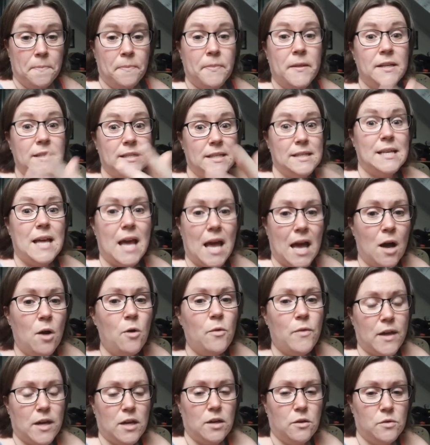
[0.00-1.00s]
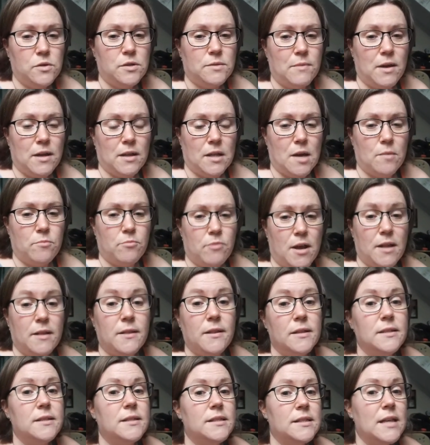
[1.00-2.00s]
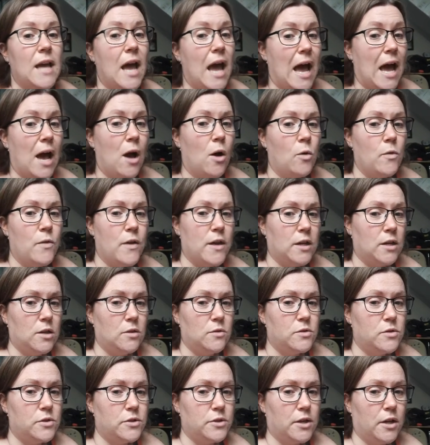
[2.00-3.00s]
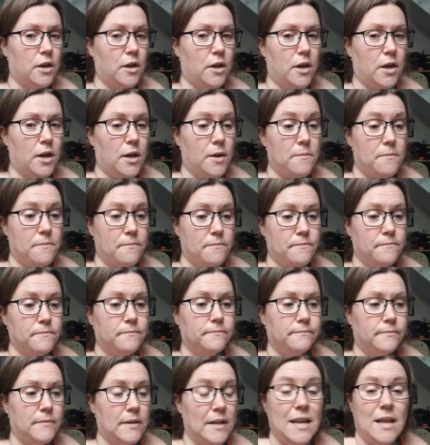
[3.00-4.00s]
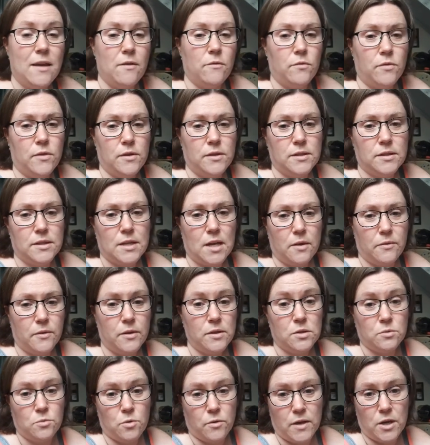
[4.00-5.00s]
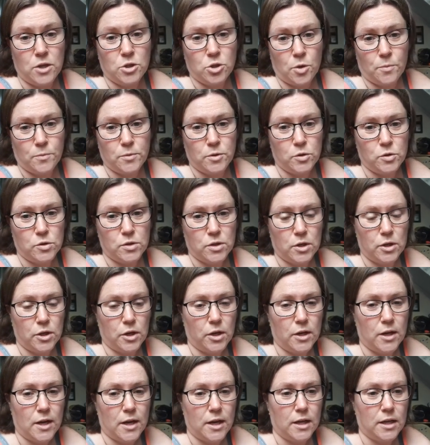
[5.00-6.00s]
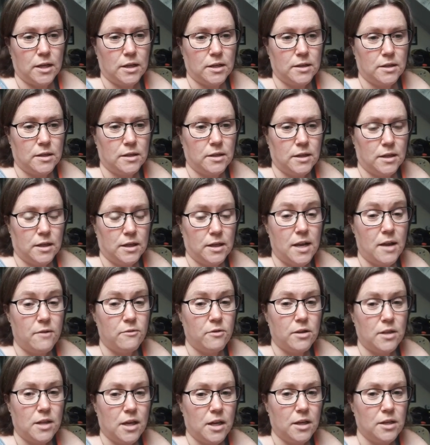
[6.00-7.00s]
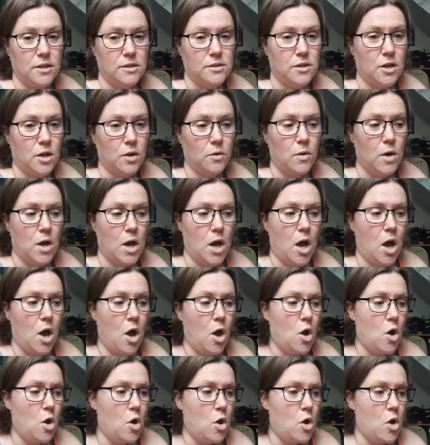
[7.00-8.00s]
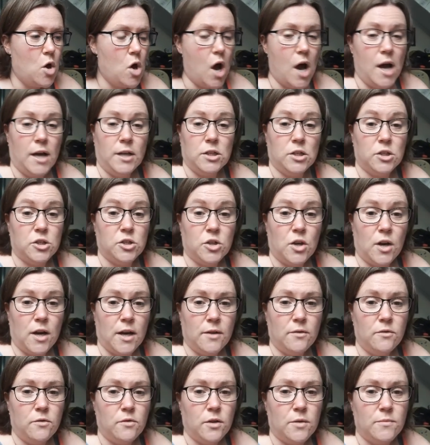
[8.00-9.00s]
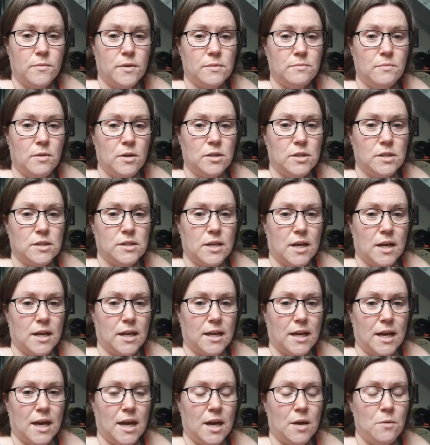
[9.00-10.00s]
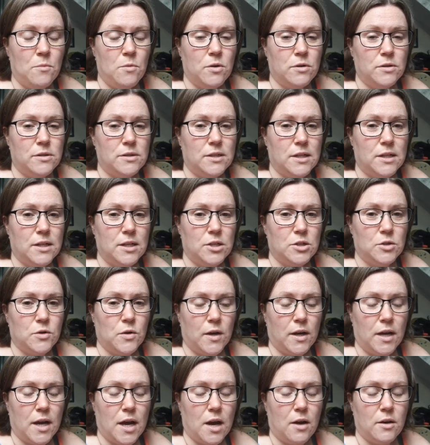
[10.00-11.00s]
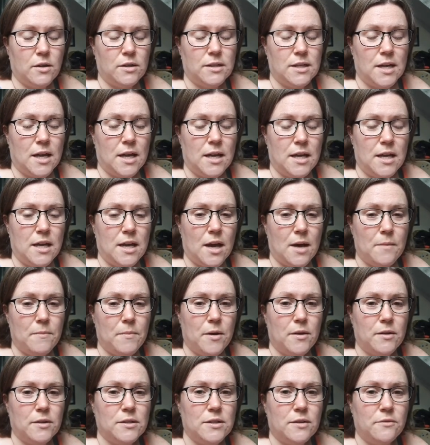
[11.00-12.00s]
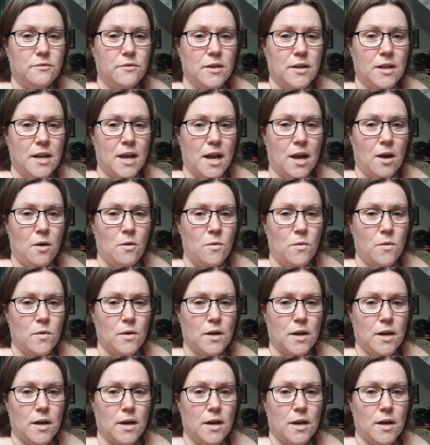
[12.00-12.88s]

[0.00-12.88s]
this is how they used to make their bread. This is how they used to live. This is what their shops used to look like and everything. So I shall try and film as much as I can while still enjoying our day. But for now,